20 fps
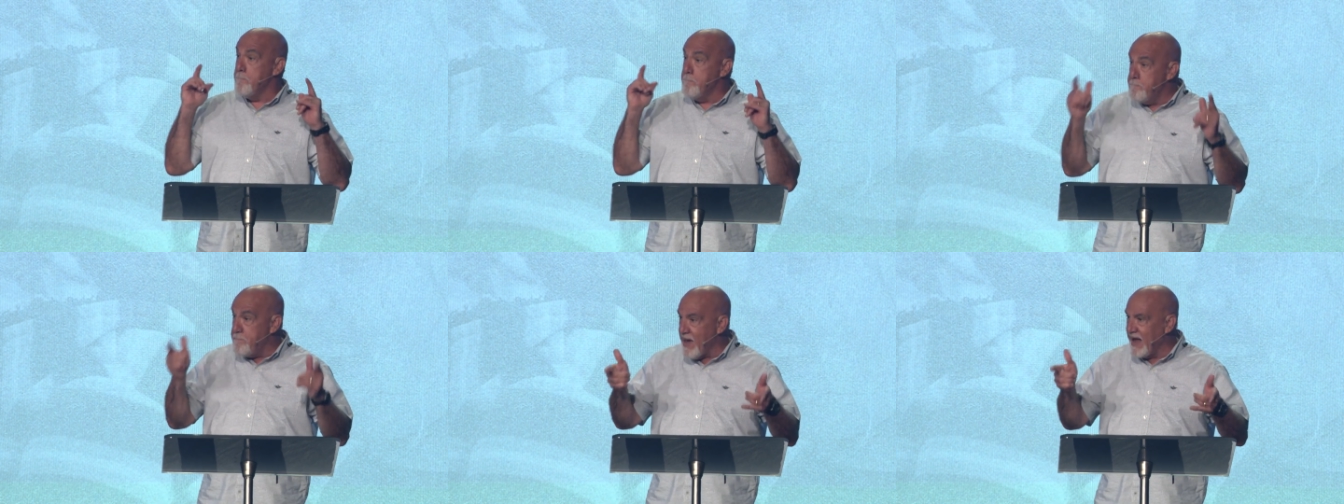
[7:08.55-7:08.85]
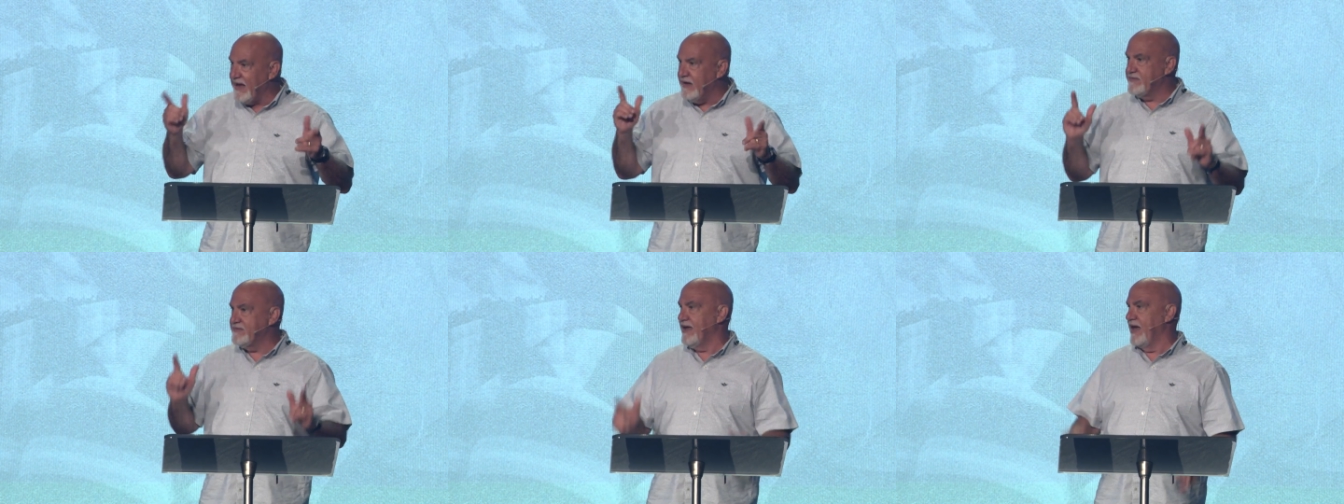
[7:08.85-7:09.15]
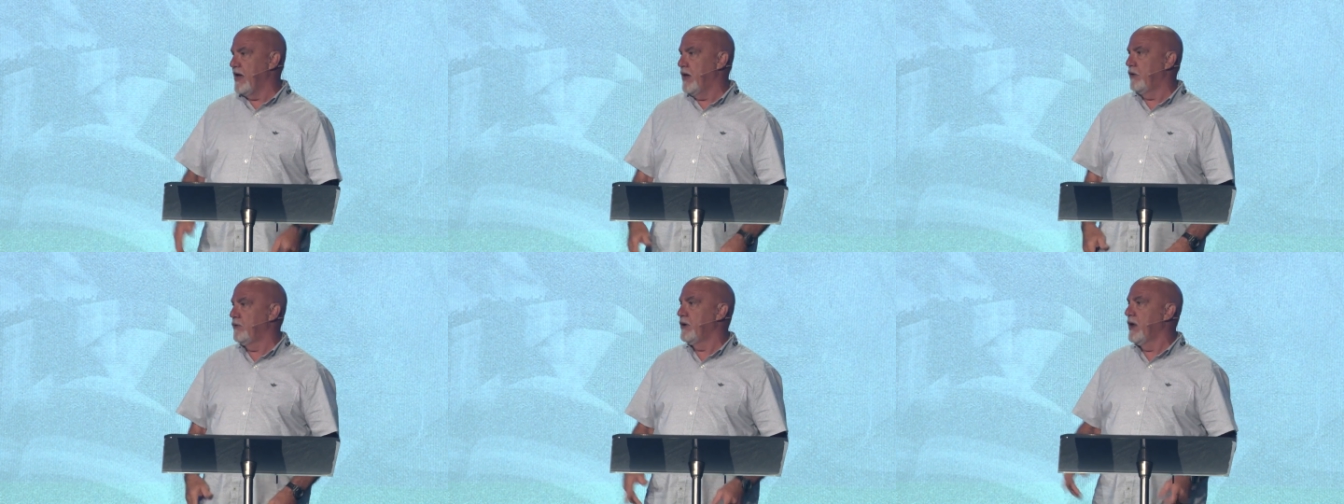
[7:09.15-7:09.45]

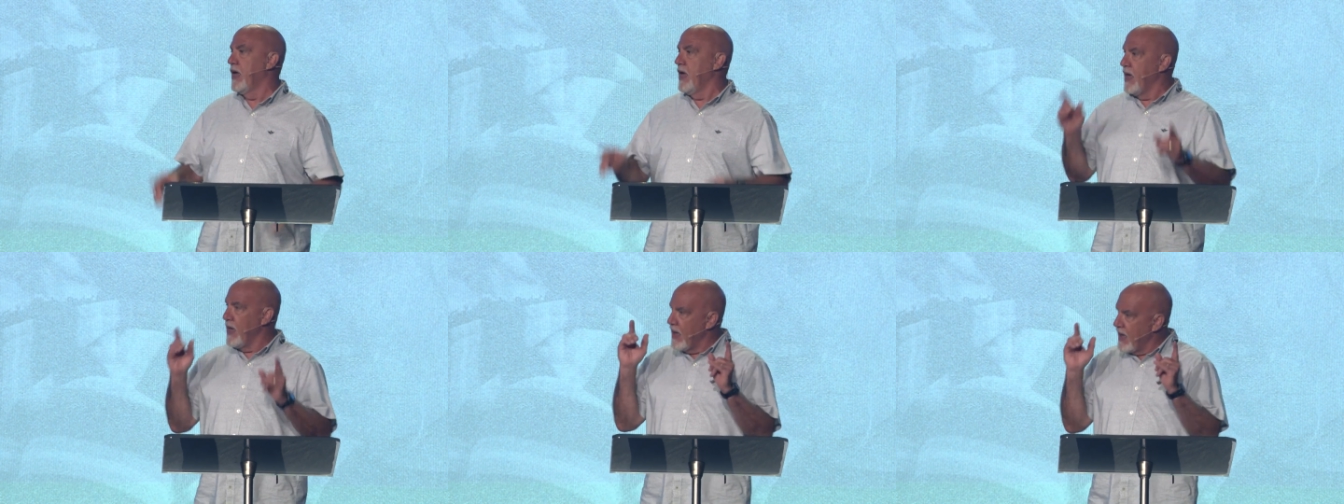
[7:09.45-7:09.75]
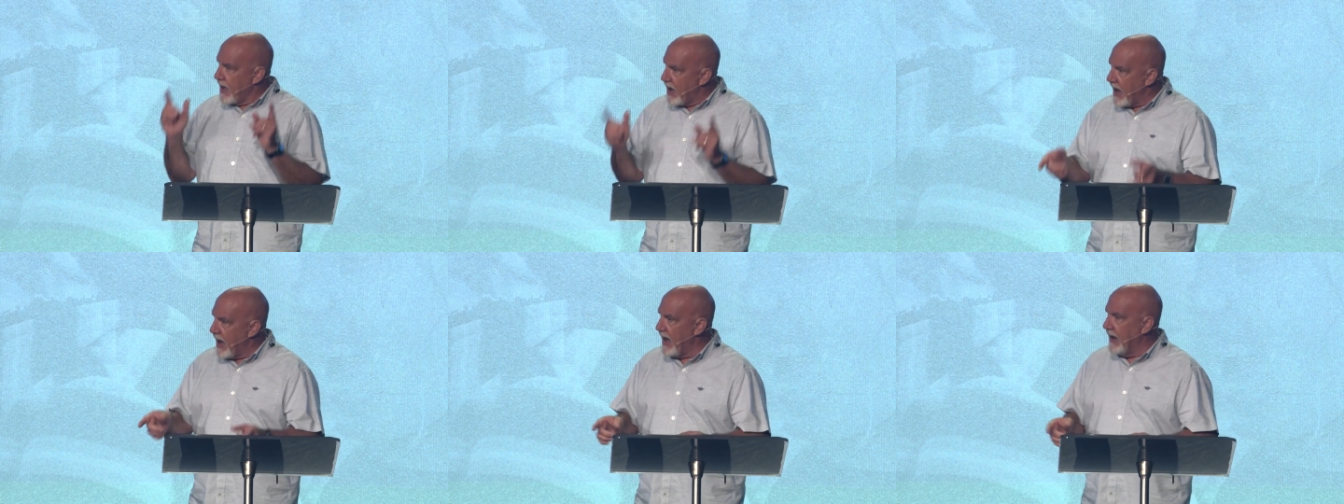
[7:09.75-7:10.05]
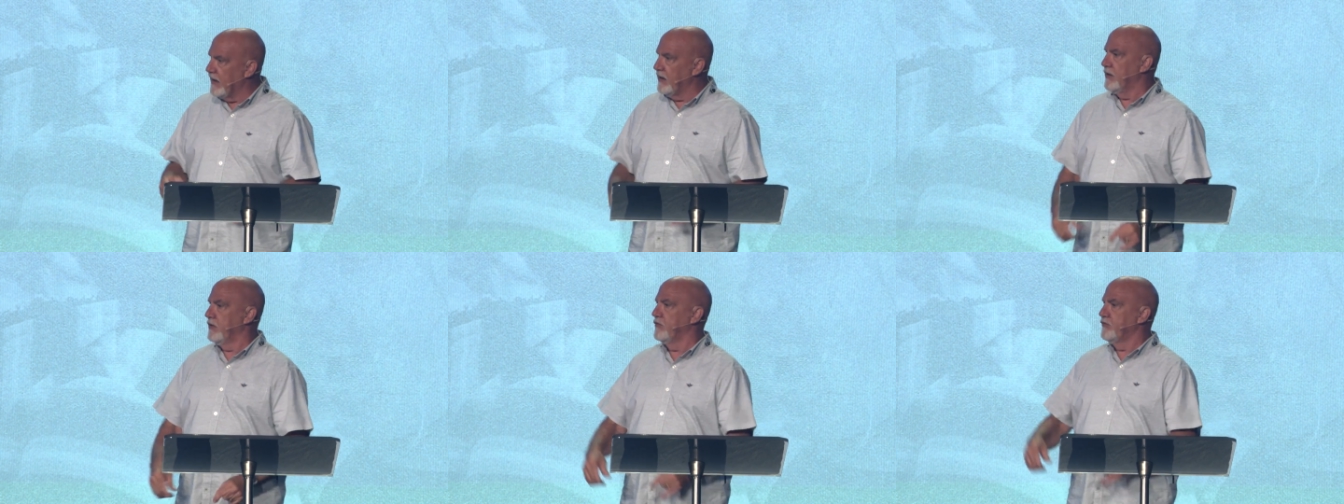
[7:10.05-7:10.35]
Baytown,
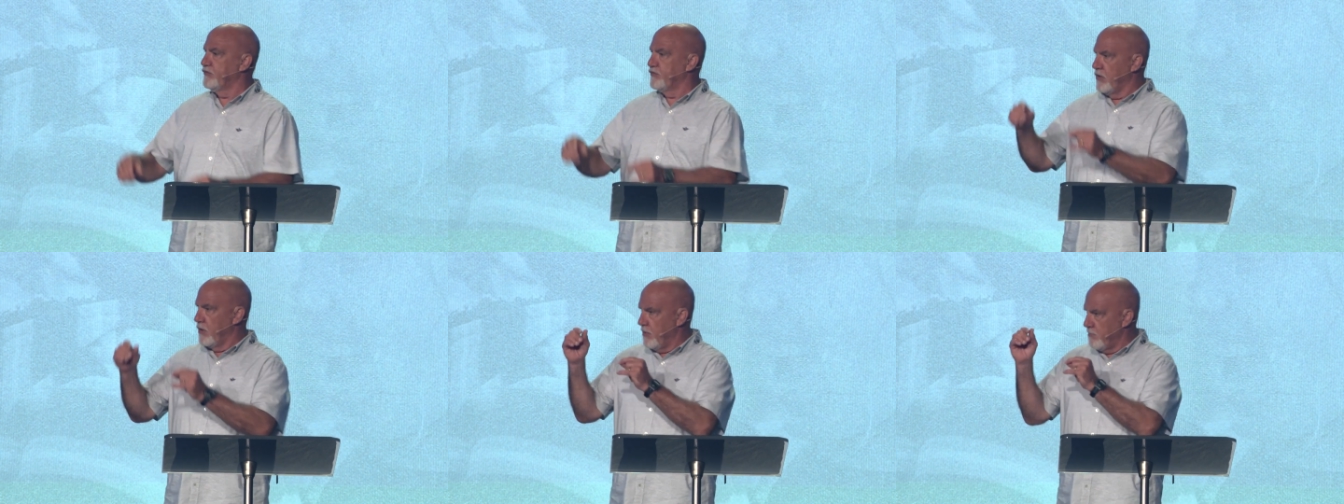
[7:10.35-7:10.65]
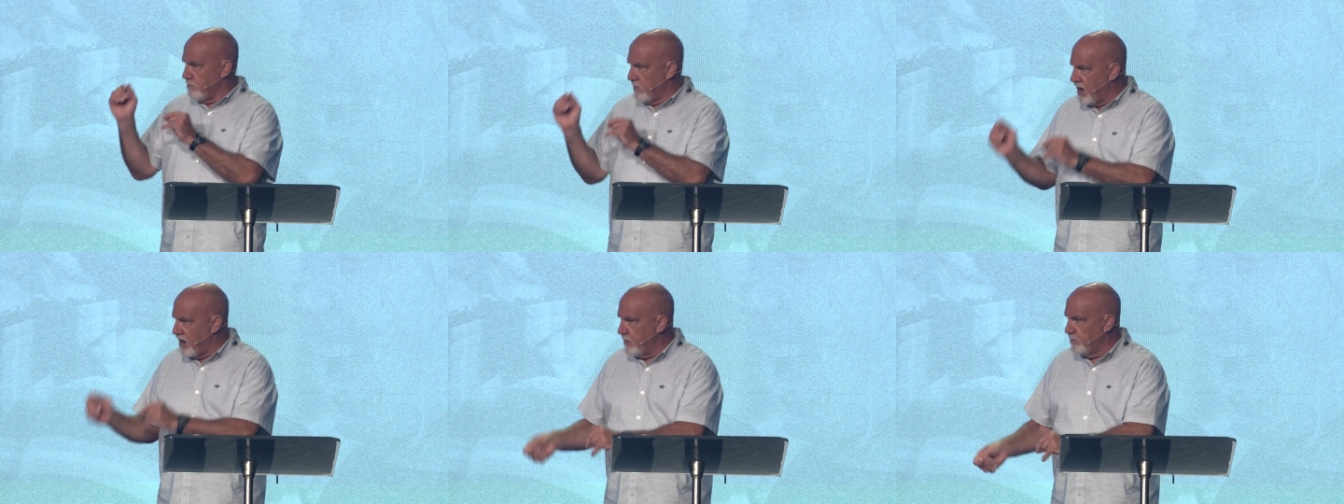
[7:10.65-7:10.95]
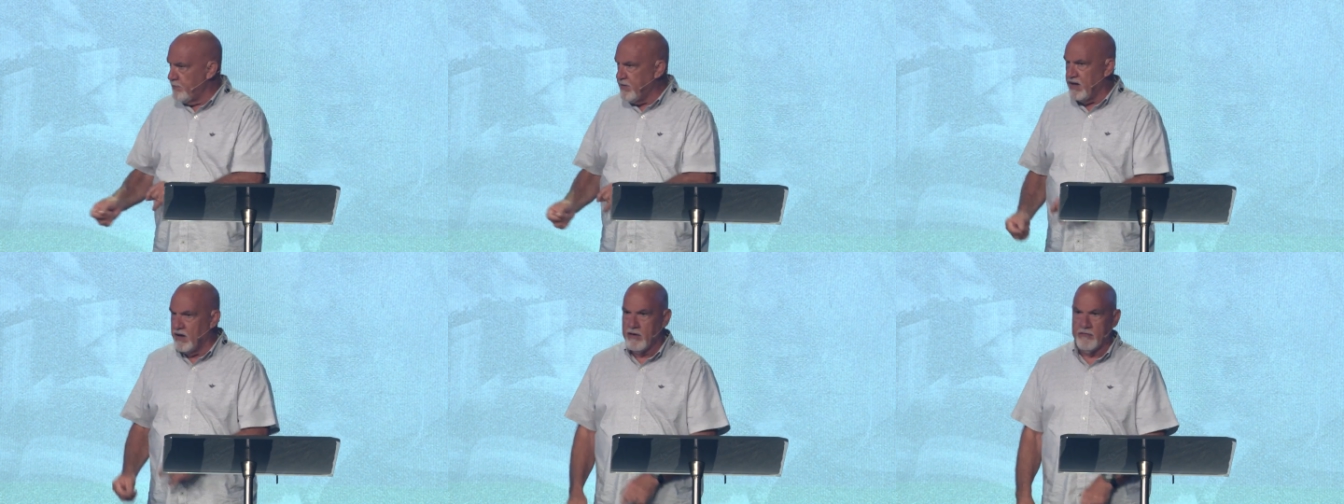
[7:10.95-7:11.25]
Highlands,
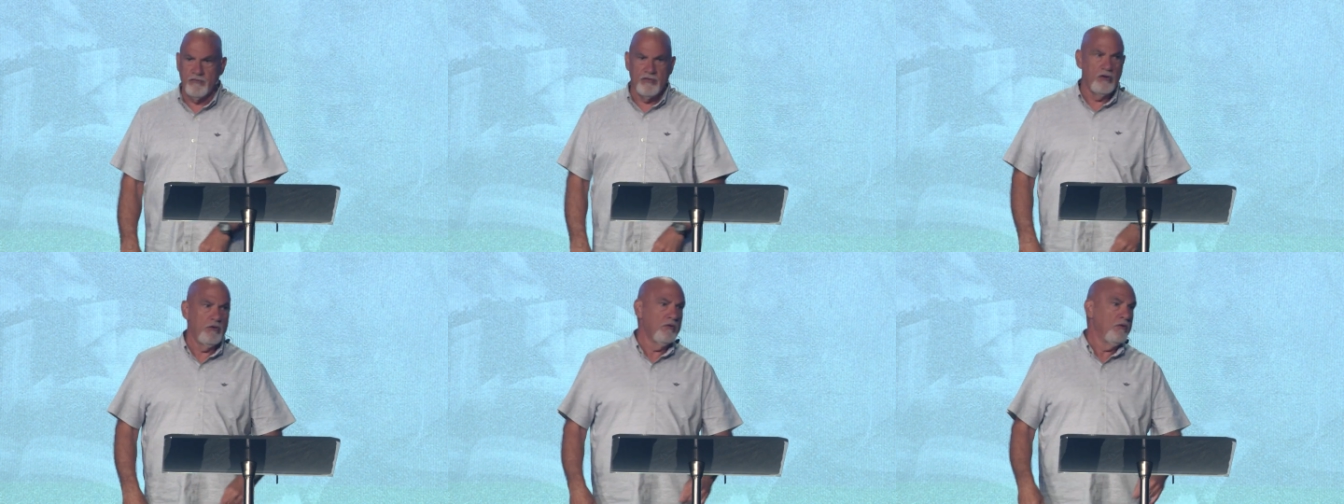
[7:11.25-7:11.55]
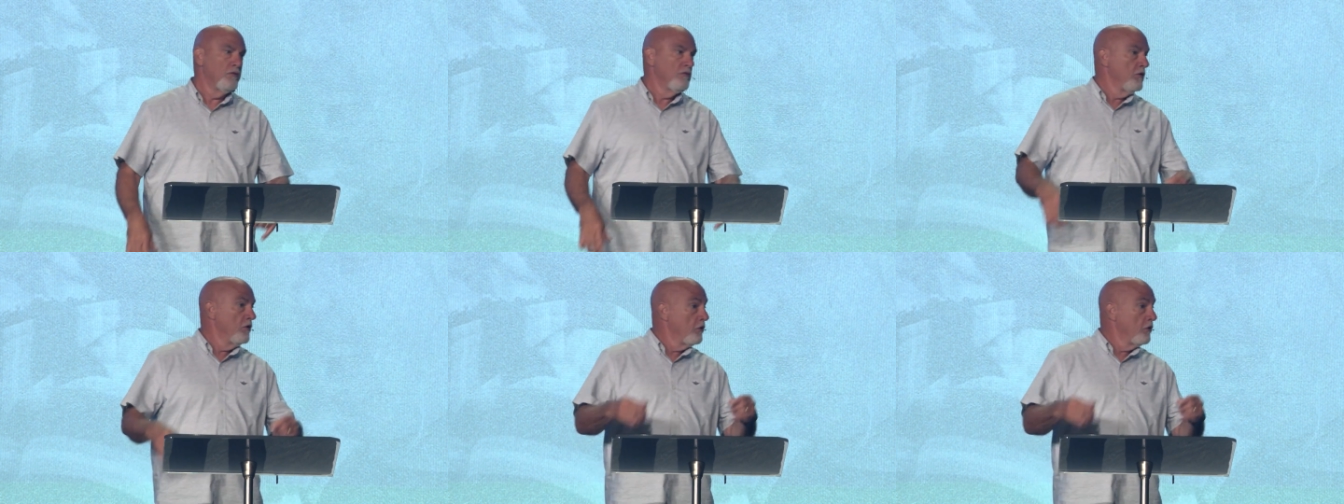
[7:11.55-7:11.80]
Mont Belvieu,